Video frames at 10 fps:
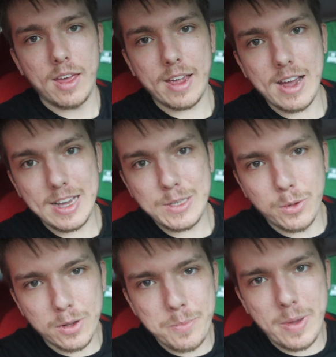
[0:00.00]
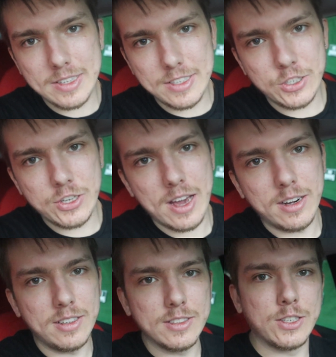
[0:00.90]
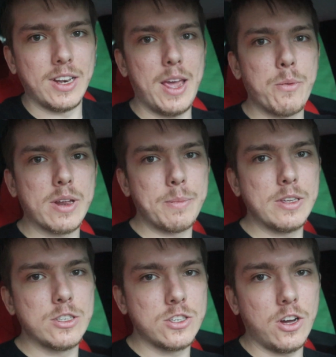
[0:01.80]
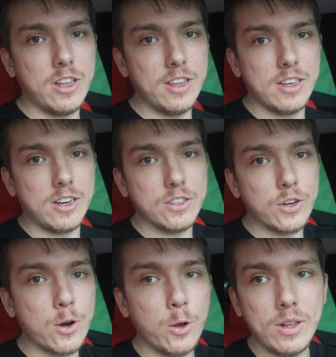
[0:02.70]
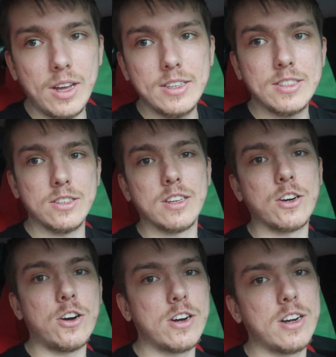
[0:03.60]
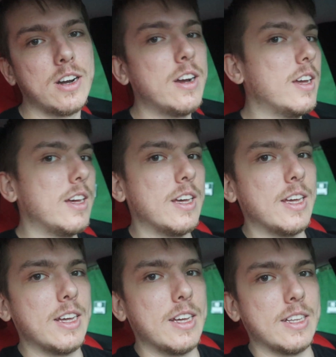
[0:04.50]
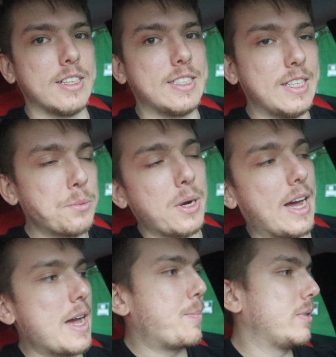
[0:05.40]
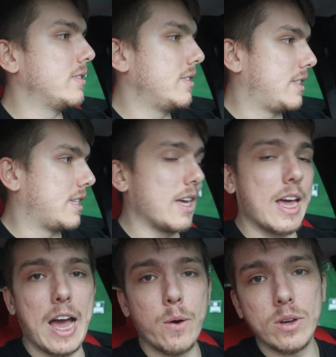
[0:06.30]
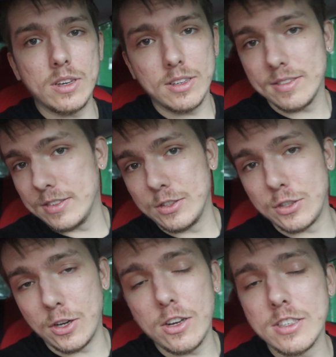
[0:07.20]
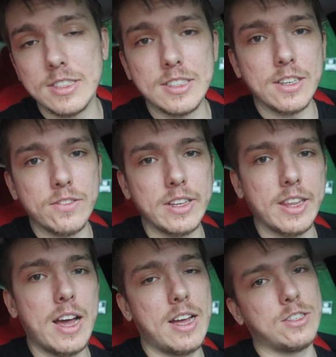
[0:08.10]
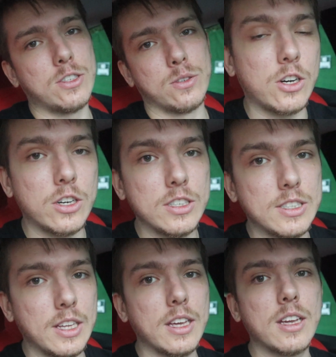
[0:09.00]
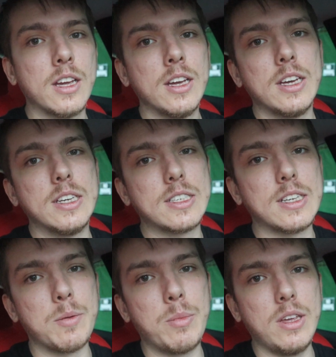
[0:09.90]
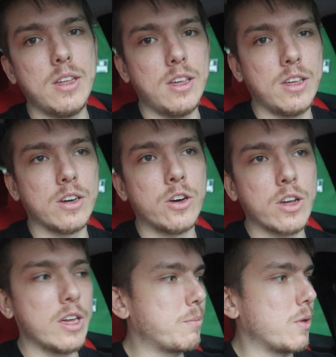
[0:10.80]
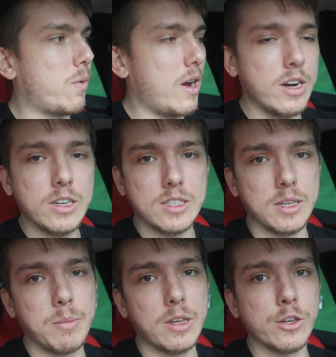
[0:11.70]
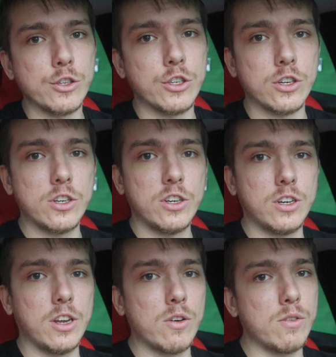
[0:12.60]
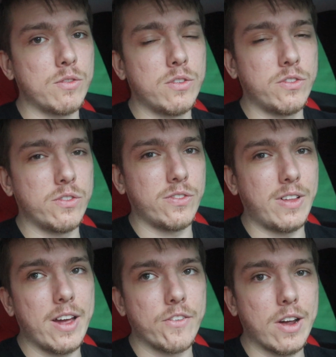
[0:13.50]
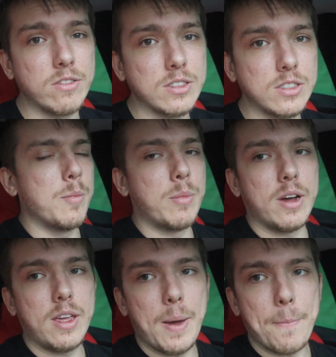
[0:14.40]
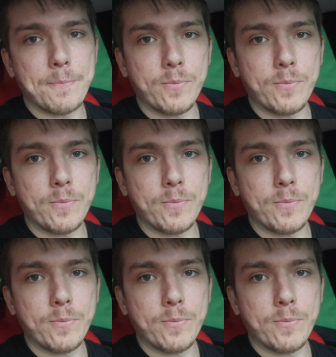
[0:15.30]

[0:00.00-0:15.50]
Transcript: Hey guys, welcome back to the channel. Today we're going to be installing the Underglow lights on the car. Let's see what happens, how it installs and stuff like that. So the hardest thing is going to be hooking up the wires and making sure they don't fly around. But yeah,